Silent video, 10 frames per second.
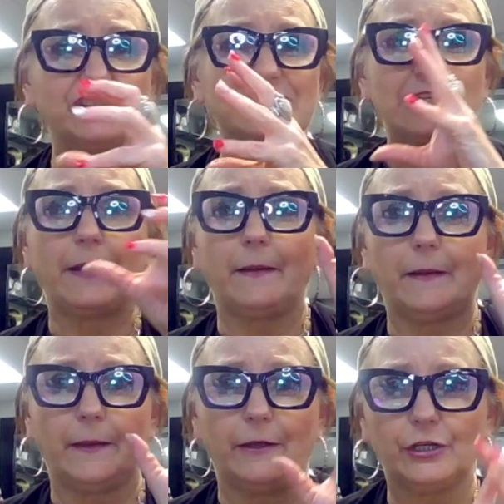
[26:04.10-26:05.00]
just
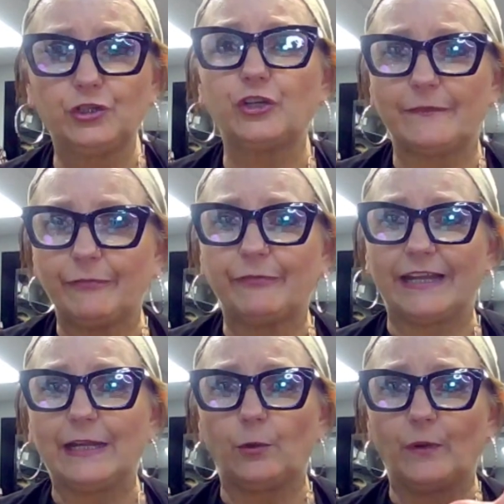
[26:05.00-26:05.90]
a good
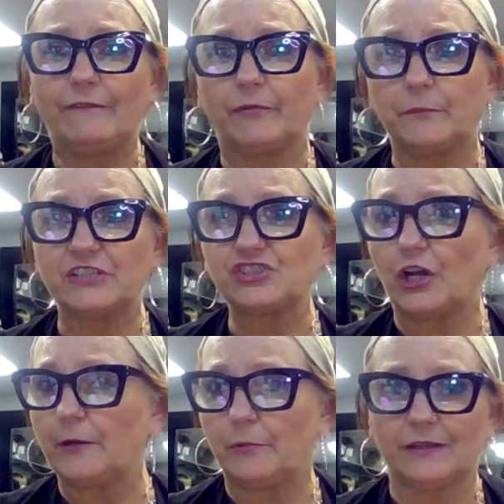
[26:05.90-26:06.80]
fitting wig from the
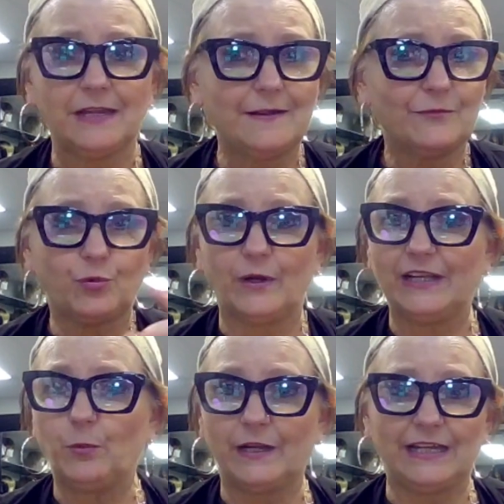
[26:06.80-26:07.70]
start, but
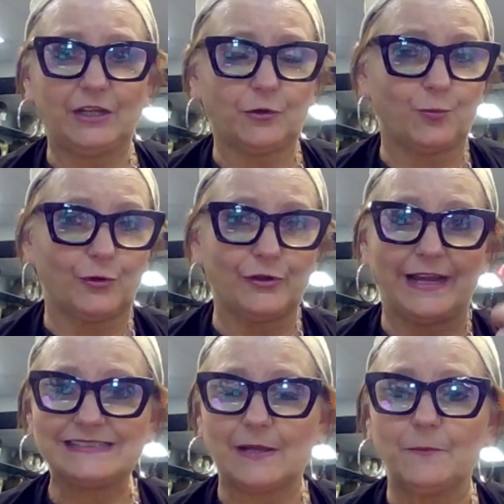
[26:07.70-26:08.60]
21 and a quarter,
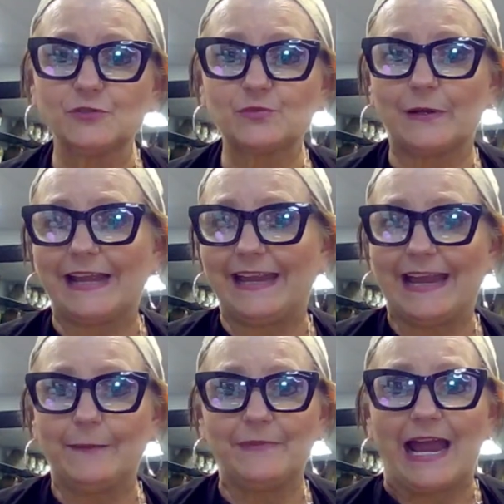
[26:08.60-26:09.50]
it's almost what I
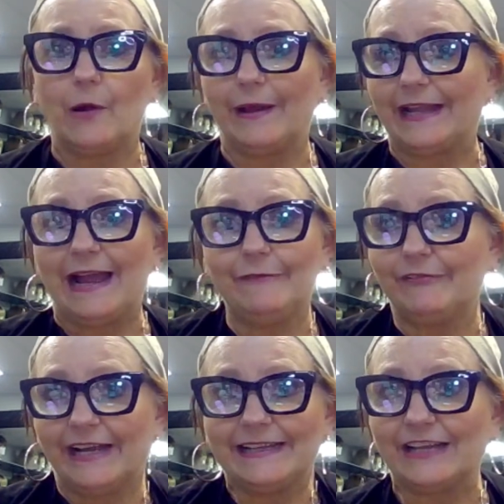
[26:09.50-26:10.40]
am now. And I
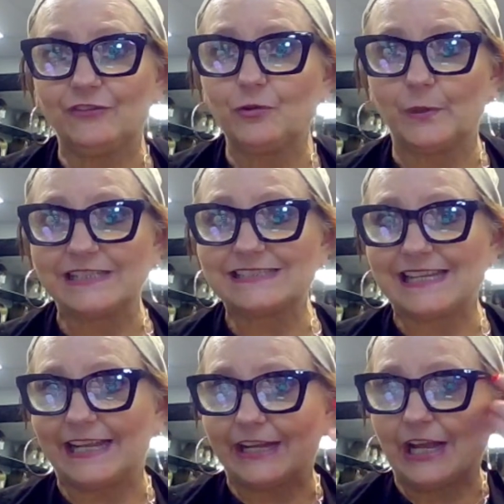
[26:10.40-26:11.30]
find that too with
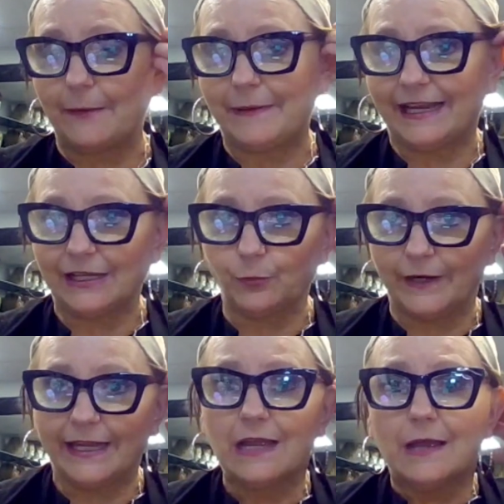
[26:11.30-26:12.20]
aesthetic, I make it
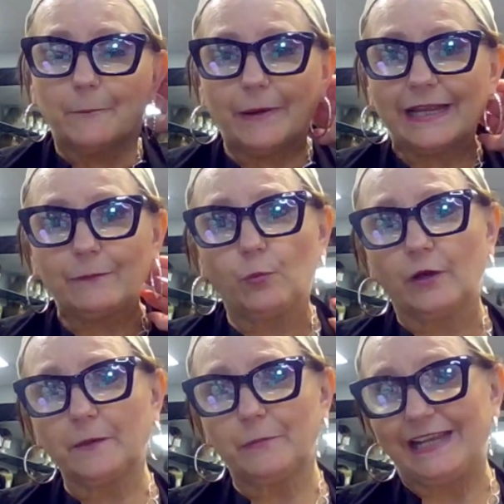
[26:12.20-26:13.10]
wig, but
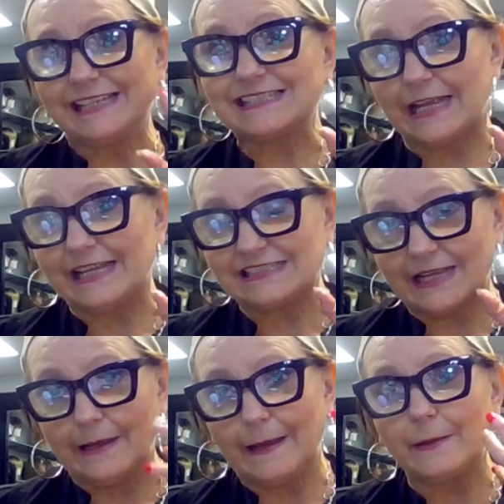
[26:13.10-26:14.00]
work. But it's
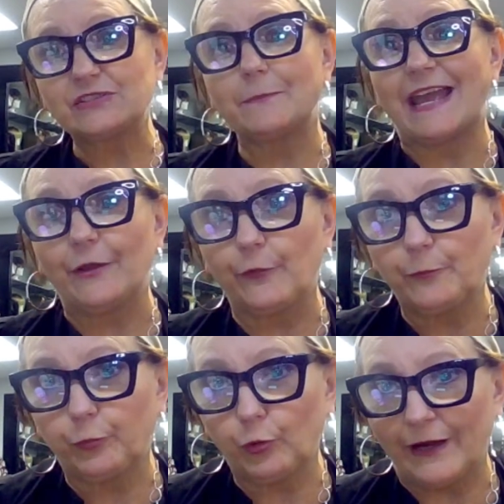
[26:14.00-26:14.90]
a matter of
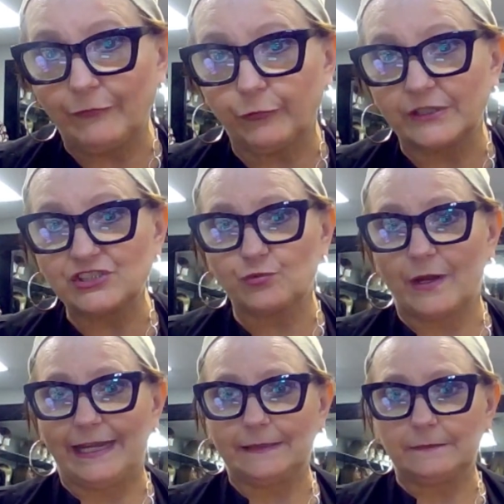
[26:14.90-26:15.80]
preference,
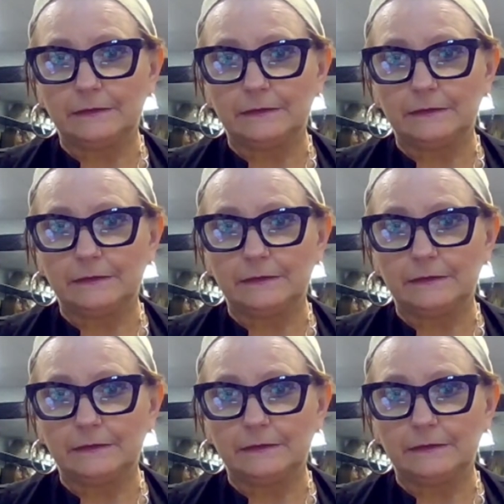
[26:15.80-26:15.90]
right?